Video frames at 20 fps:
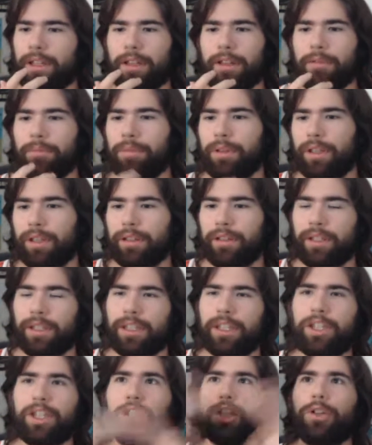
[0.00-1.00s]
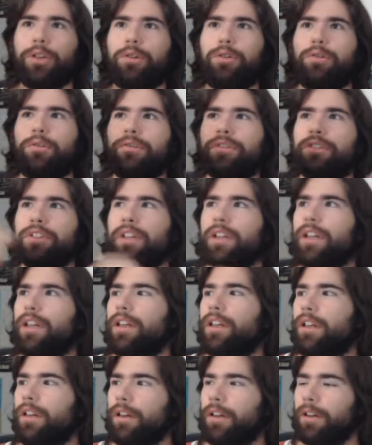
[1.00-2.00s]
being like huge.
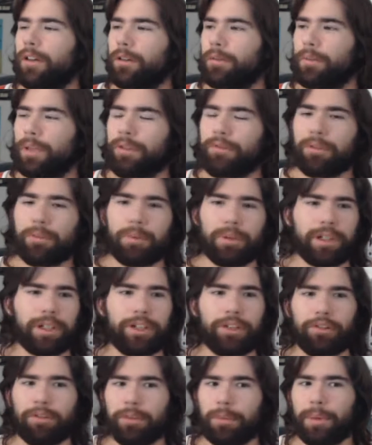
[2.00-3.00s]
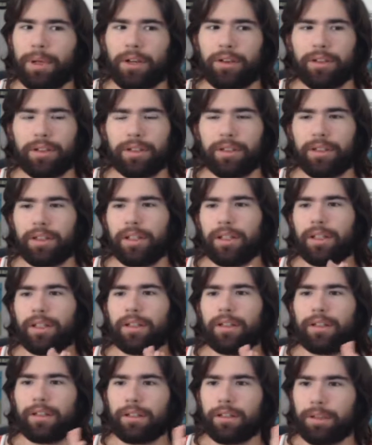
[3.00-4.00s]
Everybody knew about it.
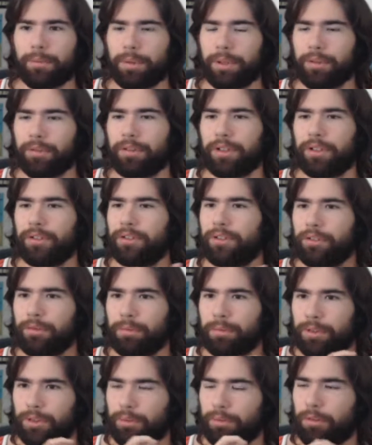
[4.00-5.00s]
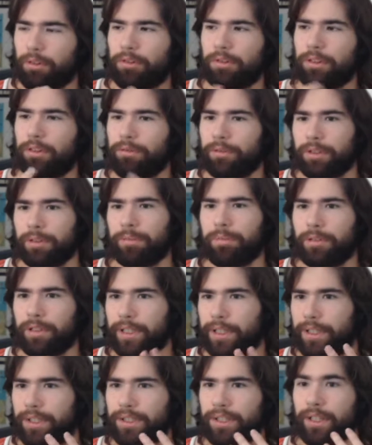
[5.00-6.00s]
Club Penguin YouTubers were all over the
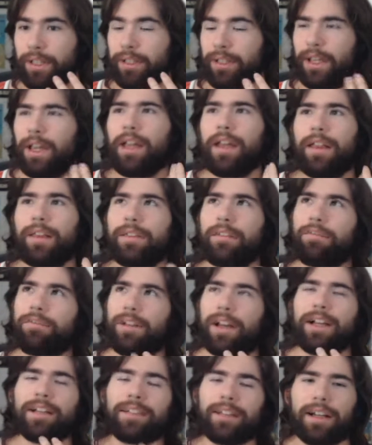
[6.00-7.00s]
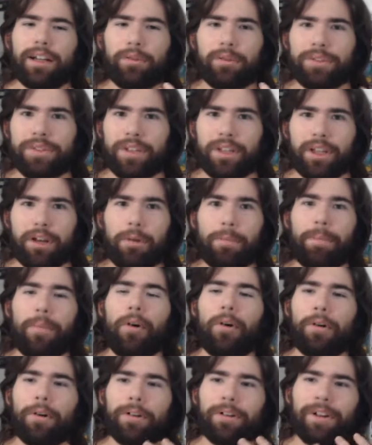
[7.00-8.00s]
place, and the fact that I was like a
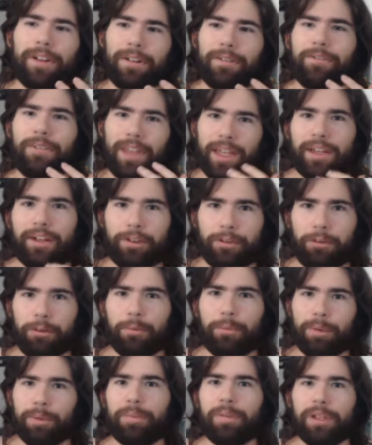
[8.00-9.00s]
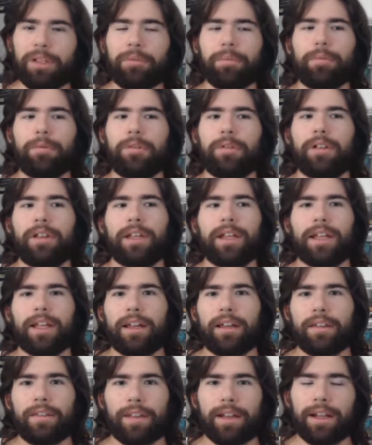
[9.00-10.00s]
part of that group of people
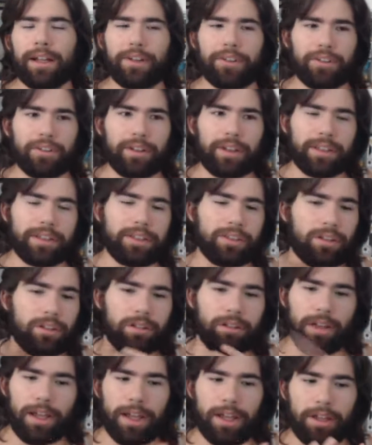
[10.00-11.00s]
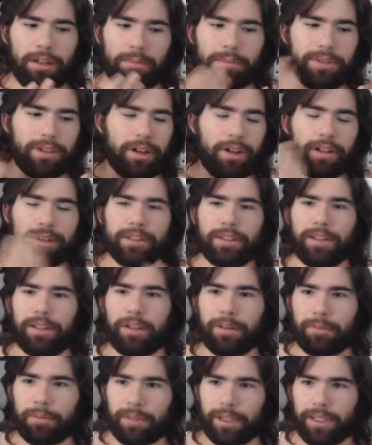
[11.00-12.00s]
that actually got to collab, talk to
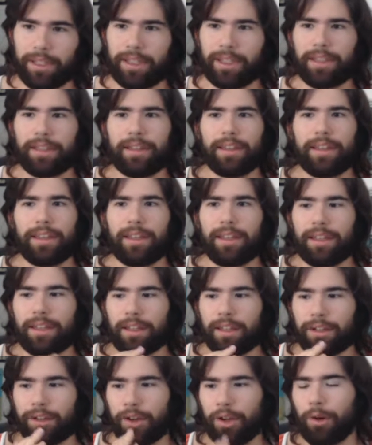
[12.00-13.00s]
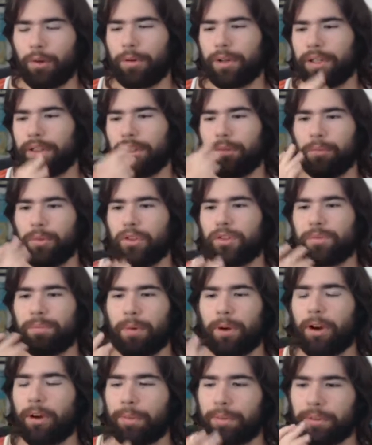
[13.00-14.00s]
them, like knowing the most
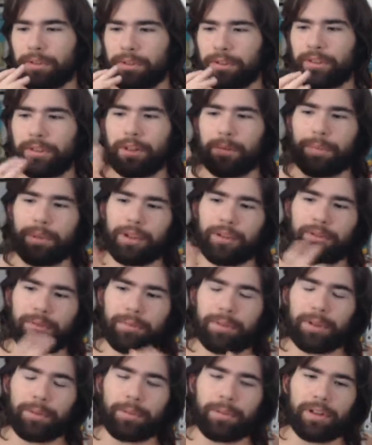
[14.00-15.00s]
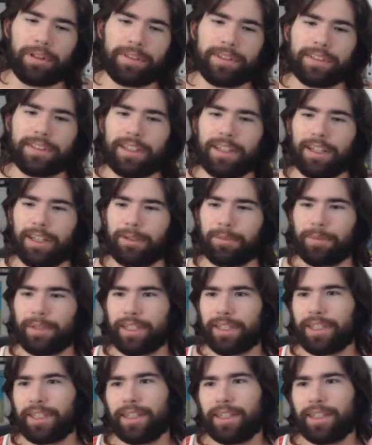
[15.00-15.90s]
popular Club Penguin people at the time, like